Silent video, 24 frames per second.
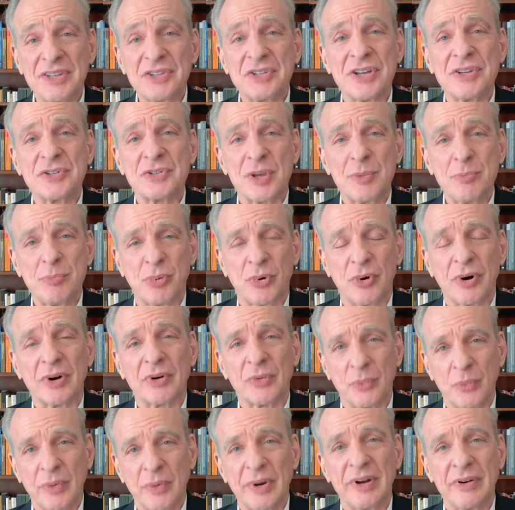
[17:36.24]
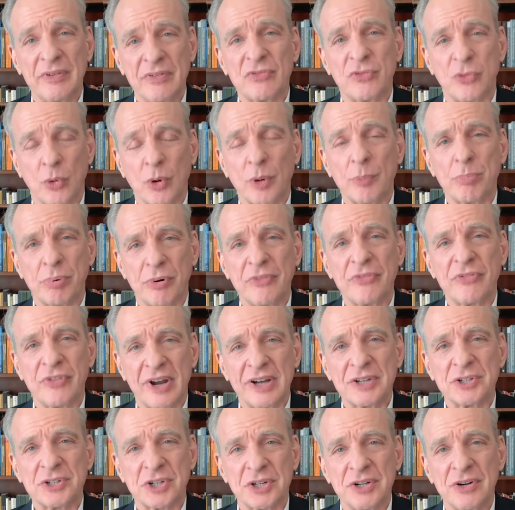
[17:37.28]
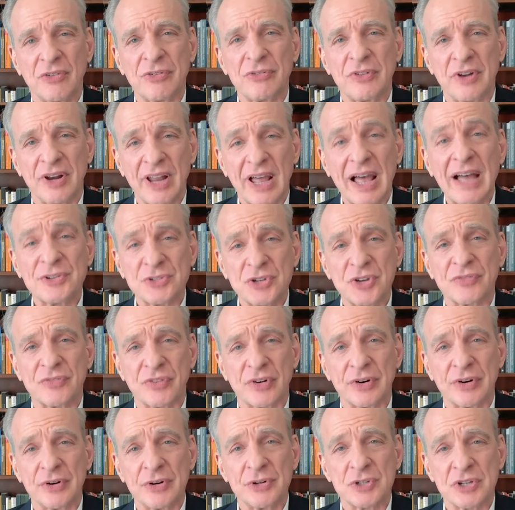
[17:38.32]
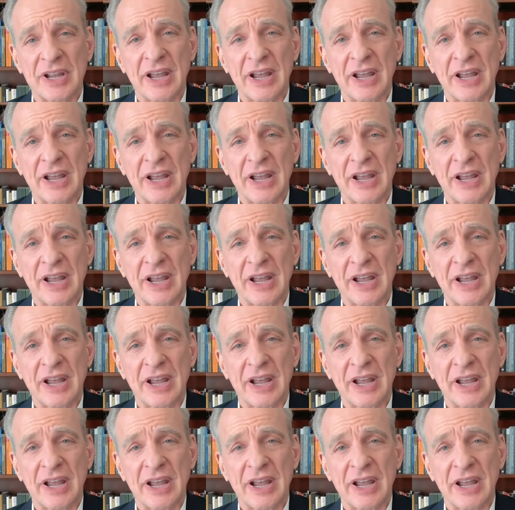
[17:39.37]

is a book written for professional philosophers